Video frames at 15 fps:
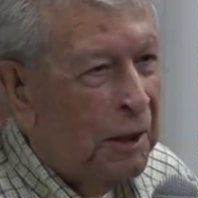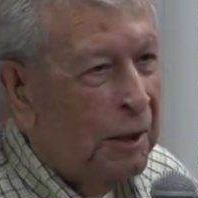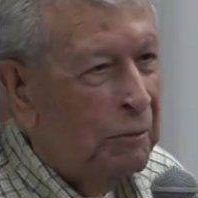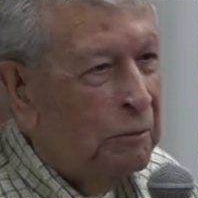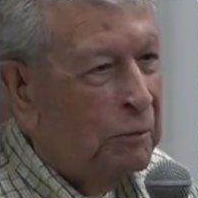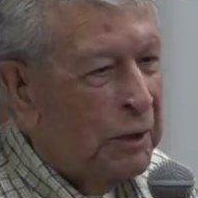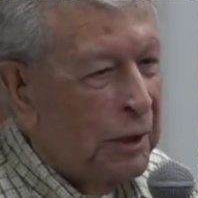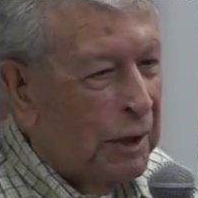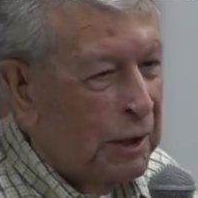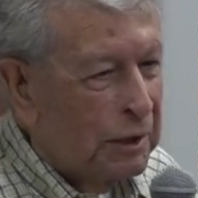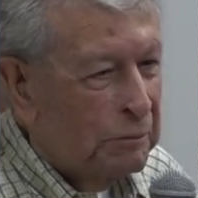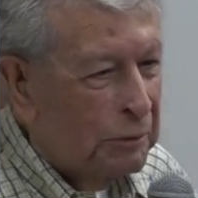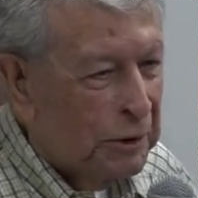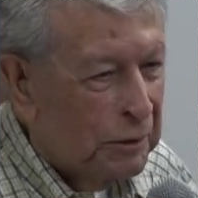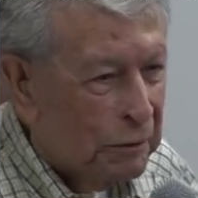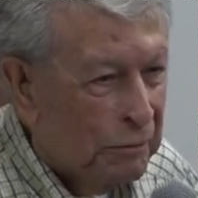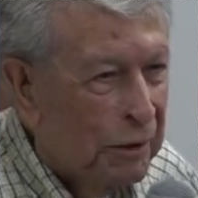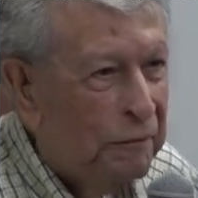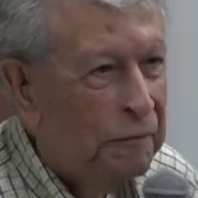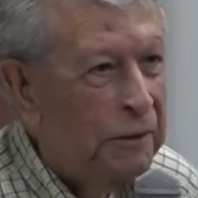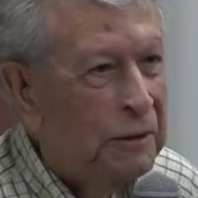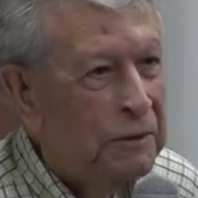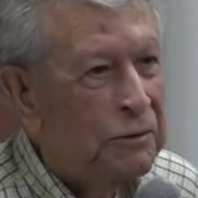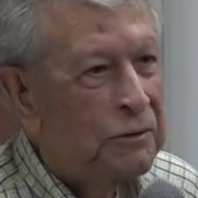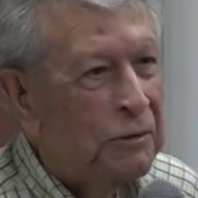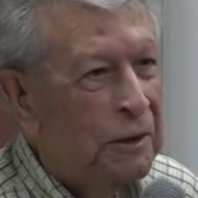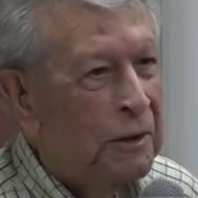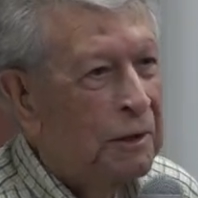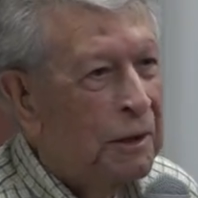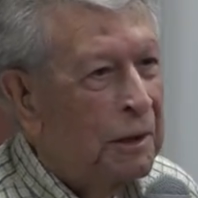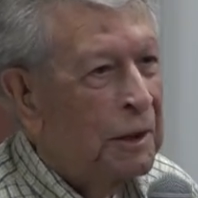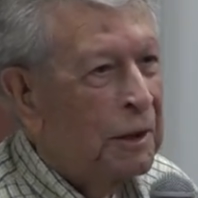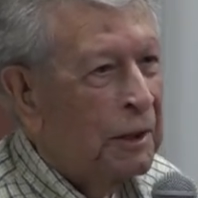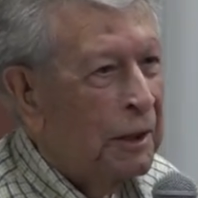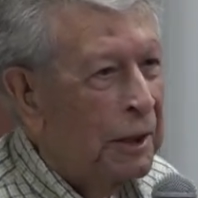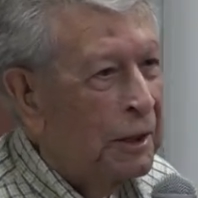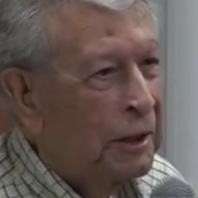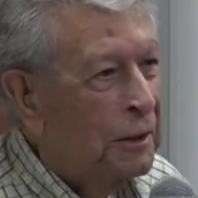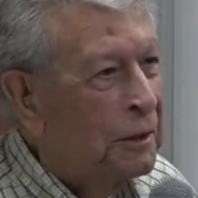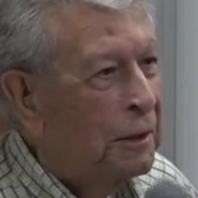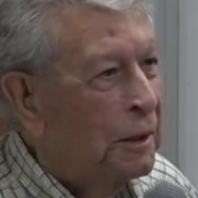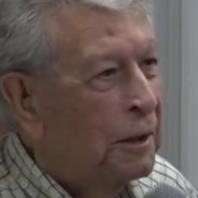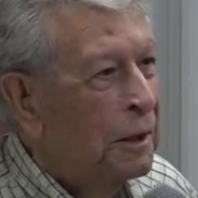and, and Bill Griffin's uh, later,